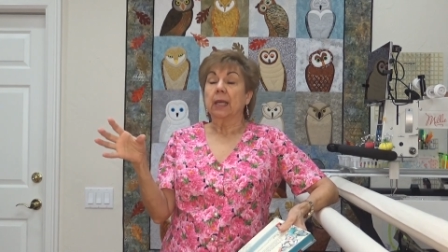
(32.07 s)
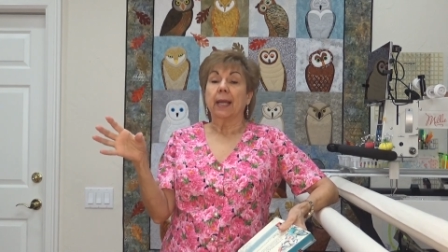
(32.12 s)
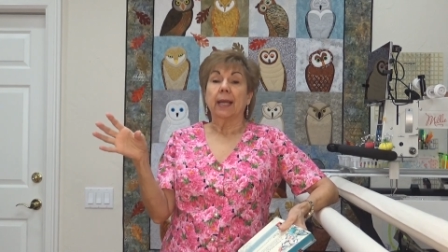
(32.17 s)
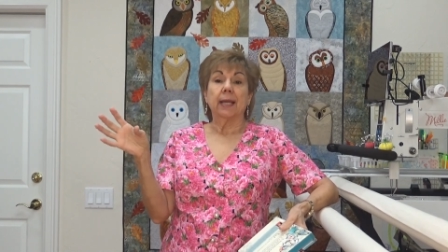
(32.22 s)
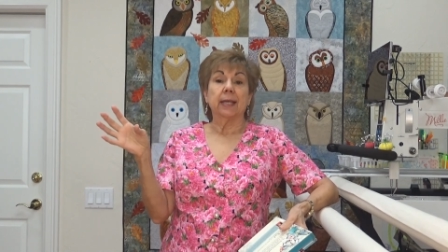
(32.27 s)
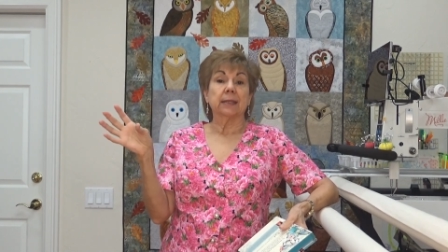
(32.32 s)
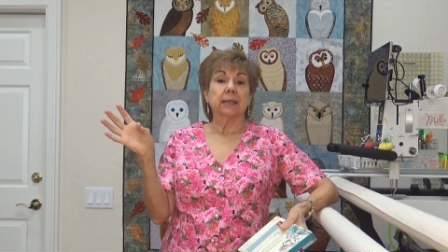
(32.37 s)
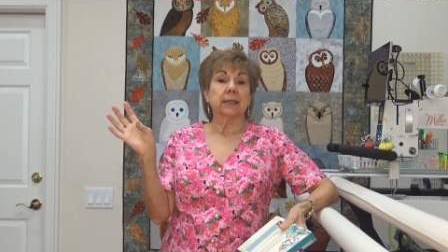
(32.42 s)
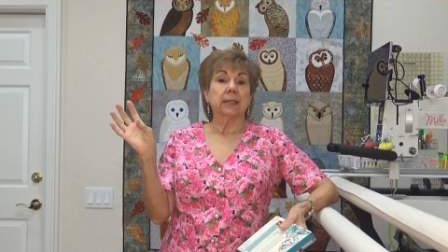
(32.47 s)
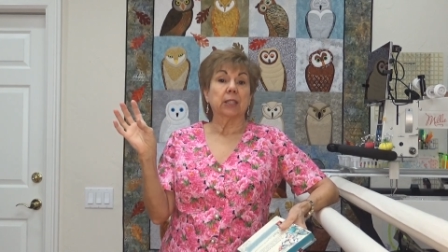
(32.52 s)

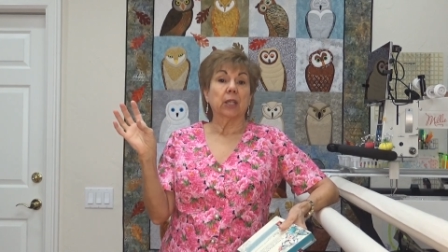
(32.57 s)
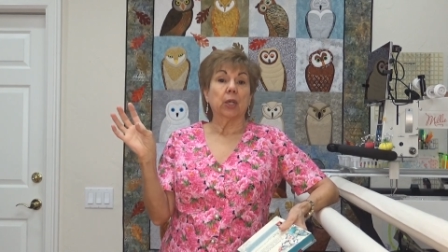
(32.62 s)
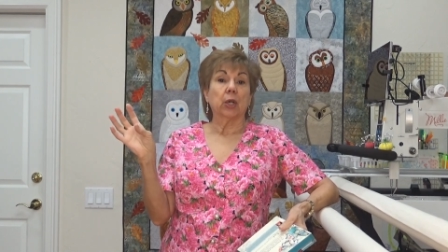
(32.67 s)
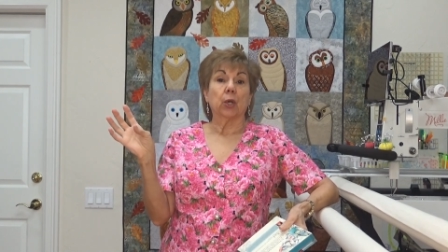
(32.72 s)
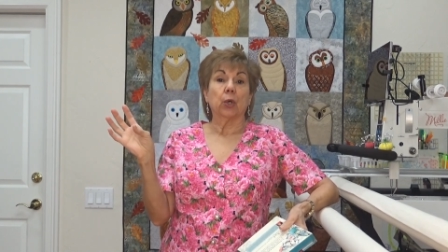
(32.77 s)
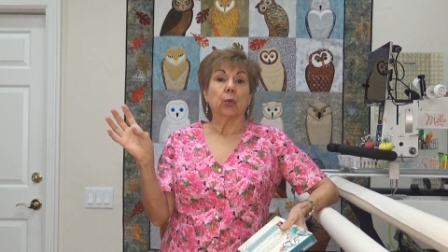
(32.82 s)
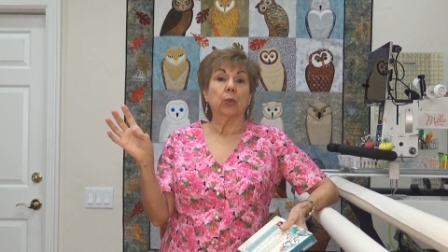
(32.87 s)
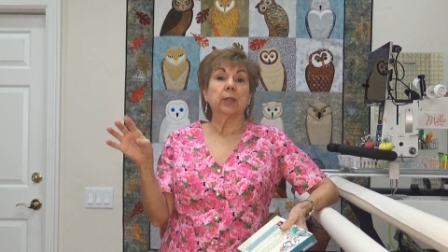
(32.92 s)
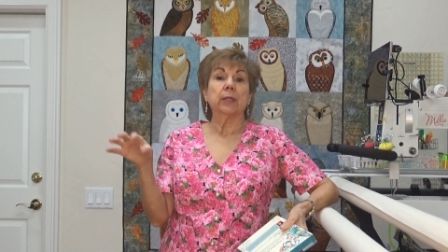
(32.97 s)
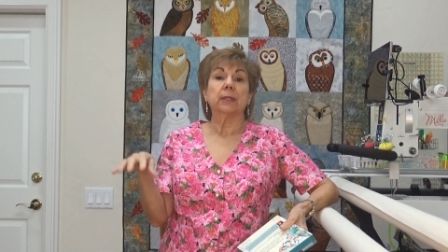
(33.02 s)
And
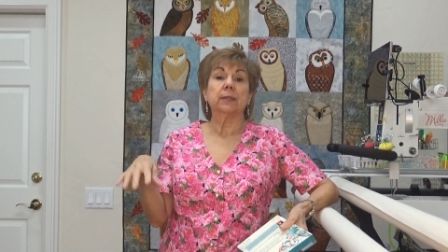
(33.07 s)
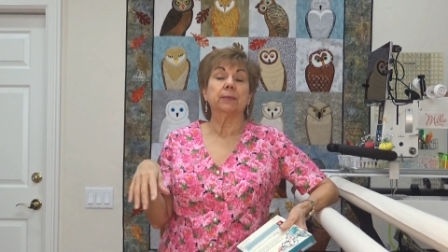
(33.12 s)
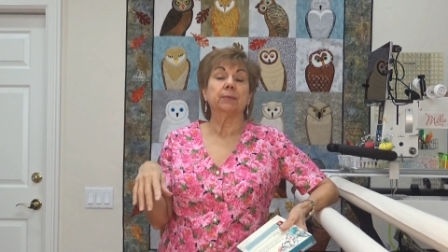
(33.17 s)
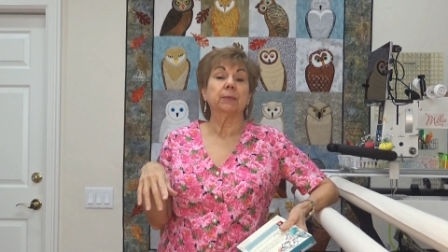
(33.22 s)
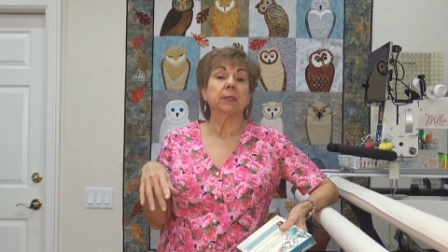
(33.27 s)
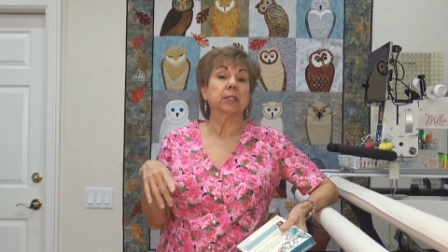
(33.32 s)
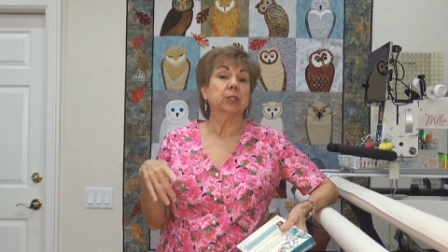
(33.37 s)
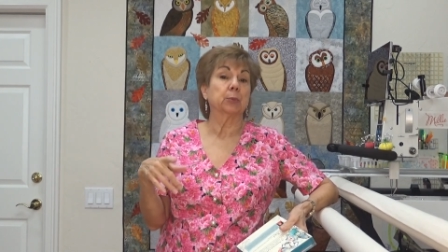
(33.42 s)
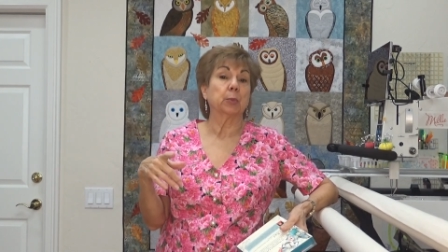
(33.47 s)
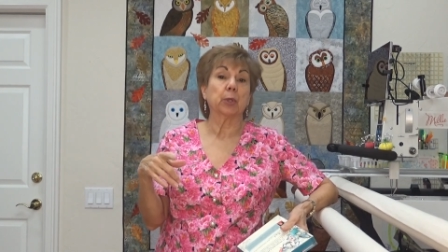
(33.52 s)
so
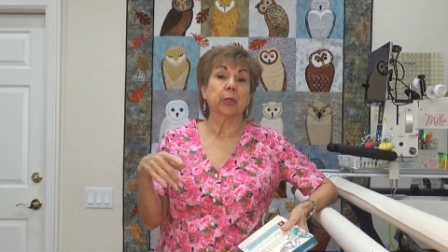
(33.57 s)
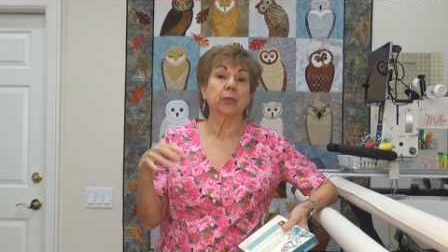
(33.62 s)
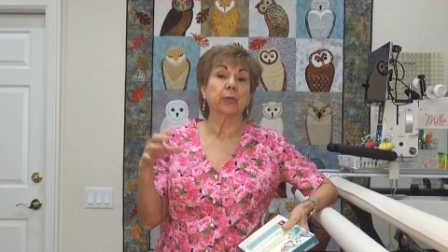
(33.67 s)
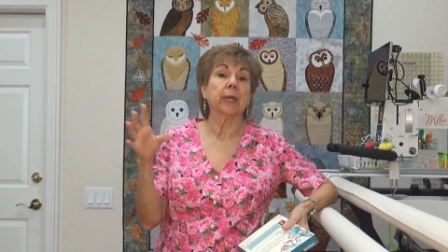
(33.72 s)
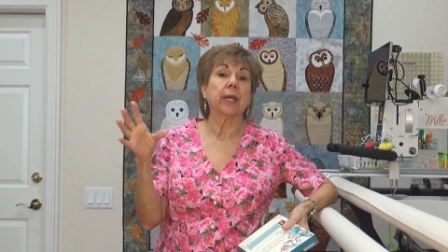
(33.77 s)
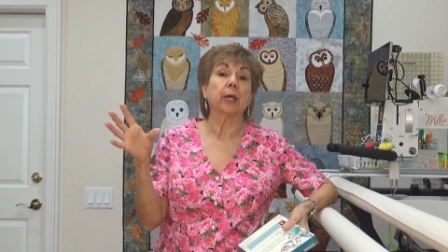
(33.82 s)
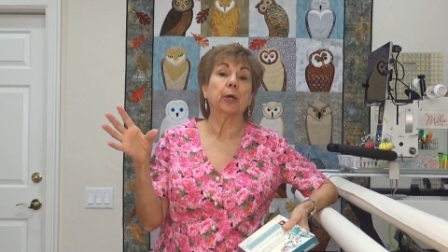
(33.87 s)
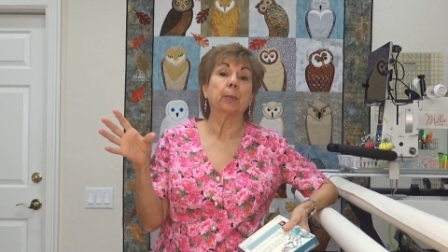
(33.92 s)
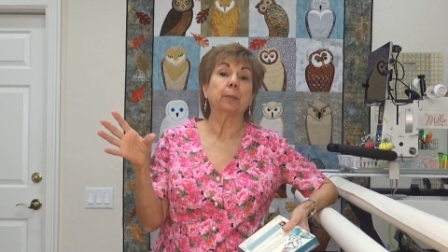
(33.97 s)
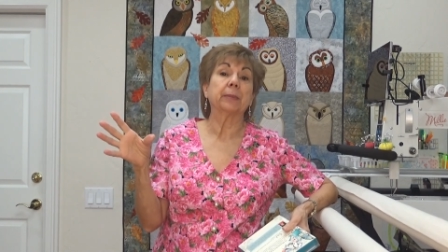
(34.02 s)
his
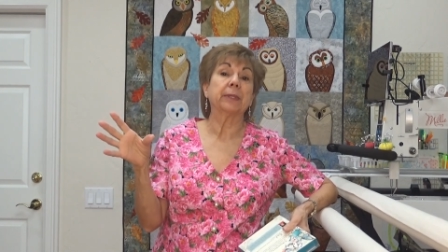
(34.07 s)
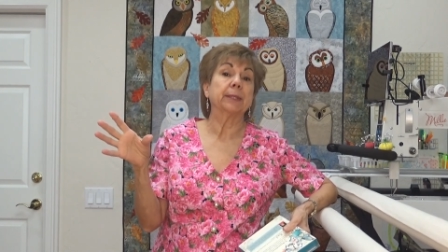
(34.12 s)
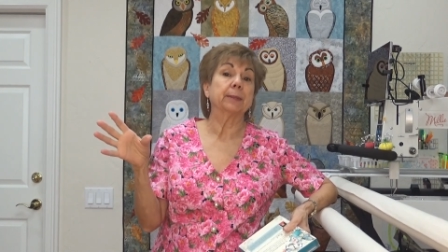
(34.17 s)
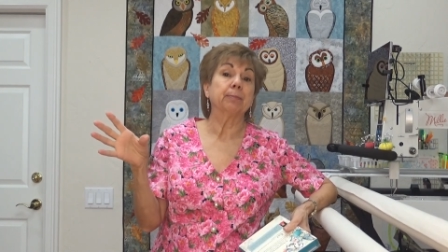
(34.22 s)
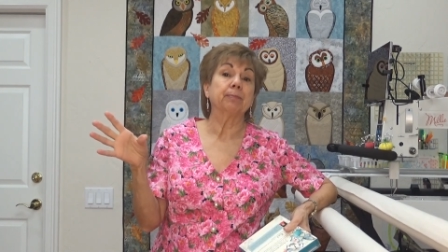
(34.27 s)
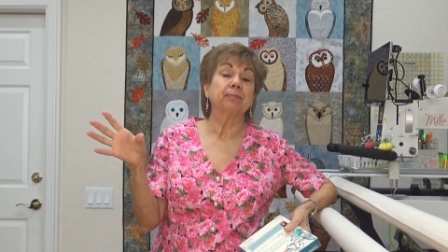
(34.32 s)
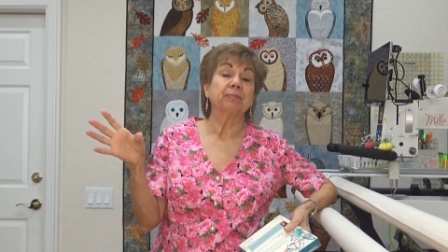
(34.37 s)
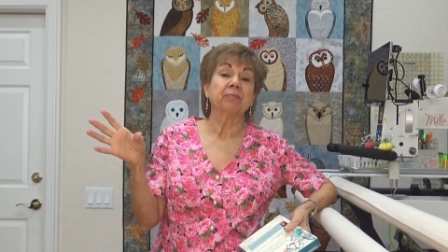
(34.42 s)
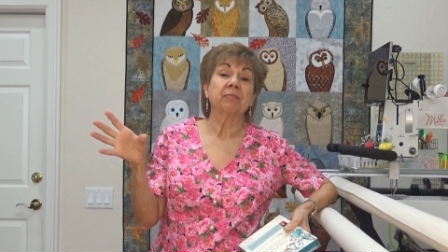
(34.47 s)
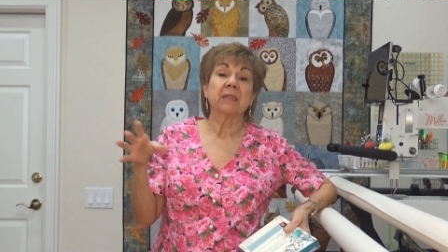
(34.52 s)
brother helped
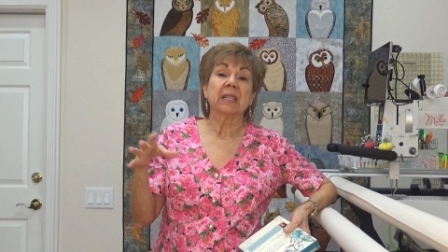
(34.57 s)
him